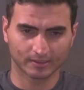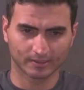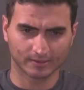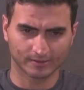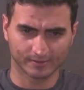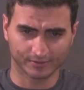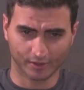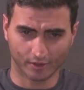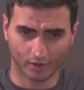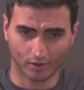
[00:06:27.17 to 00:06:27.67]

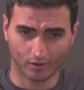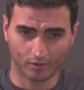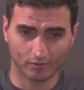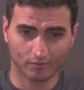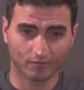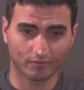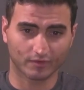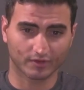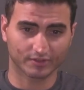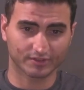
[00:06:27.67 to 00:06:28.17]
So
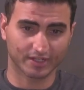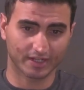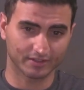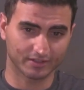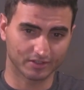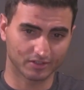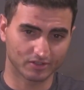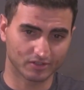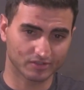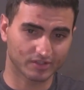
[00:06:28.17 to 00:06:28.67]
for 10
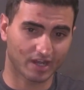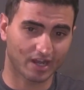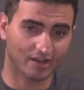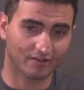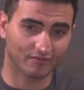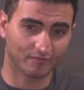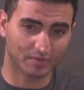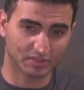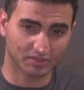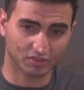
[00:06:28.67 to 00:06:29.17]
years, I
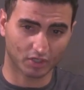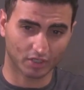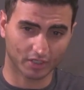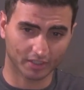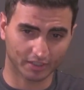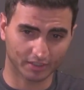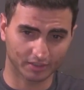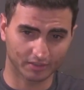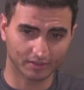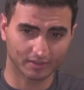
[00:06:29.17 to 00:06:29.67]
have been
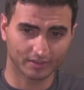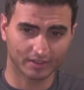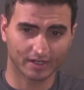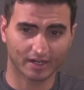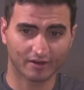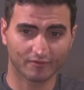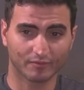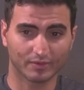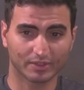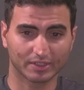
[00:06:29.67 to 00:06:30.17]
targeted and
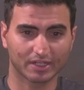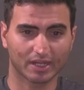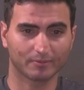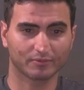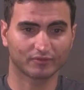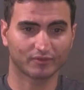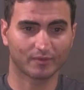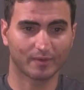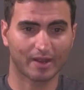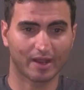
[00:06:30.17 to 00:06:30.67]
have been kept
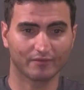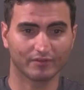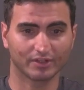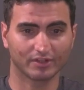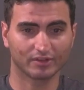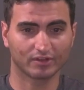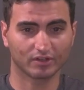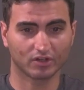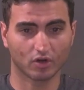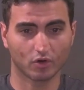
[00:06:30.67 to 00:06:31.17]
from having
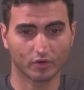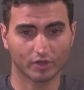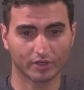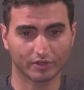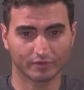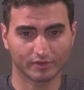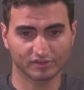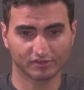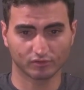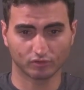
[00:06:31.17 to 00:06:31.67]
the
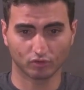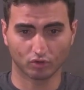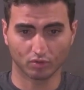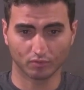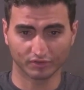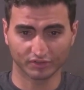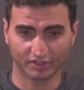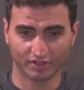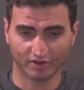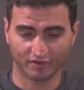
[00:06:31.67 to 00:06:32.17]
coherence and
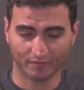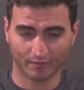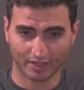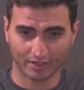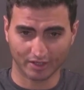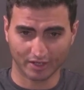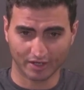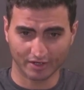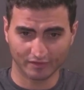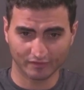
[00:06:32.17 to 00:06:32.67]
normalcy of my
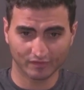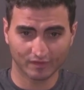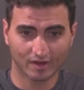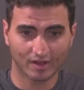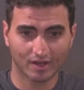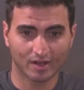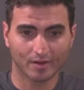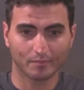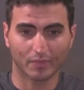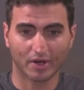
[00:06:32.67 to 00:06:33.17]
life
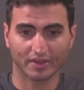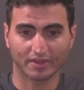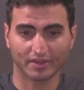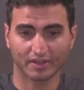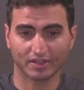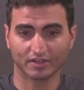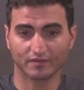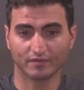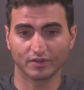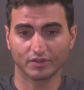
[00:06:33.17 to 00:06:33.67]
by the
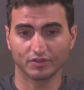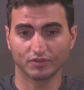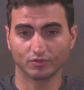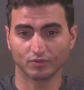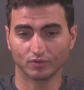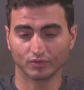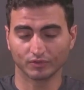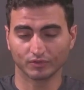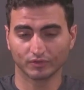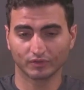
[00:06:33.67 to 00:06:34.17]

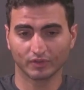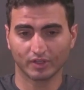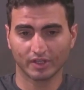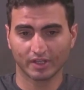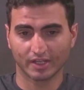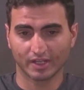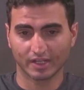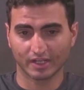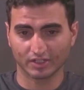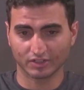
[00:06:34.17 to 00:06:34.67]
individuals
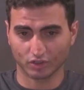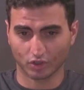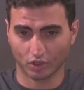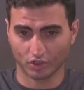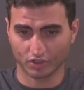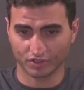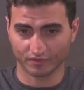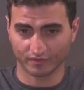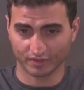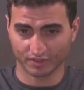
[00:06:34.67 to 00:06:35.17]
in
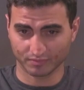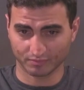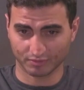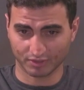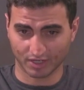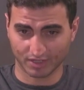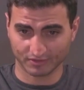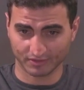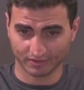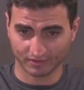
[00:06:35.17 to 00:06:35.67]
charge of this
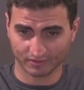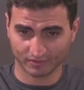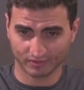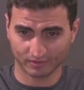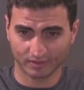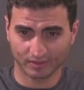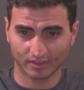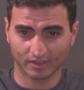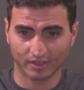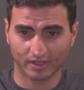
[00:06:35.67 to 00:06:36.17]
process.
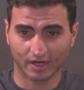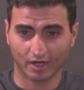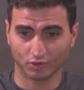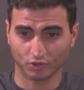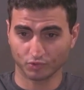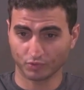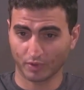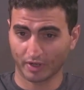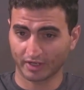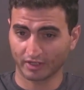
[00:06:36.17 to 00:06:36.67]
I
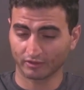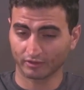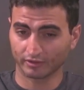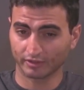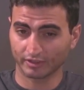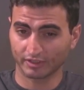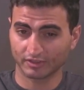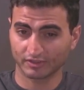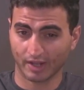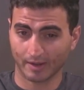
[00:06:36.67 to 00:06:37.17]
was
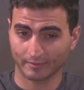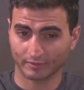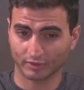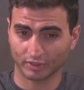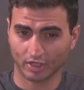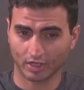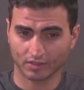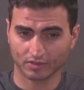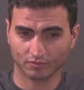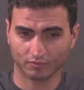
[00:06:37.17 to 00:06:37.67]
regularly
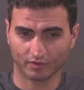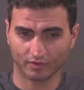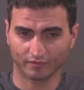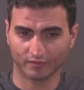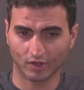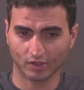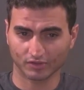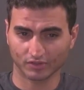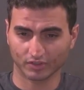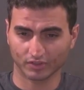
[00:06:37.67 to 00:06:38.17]
sabotaged with
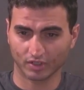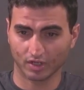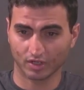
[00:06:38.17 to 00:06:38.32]
false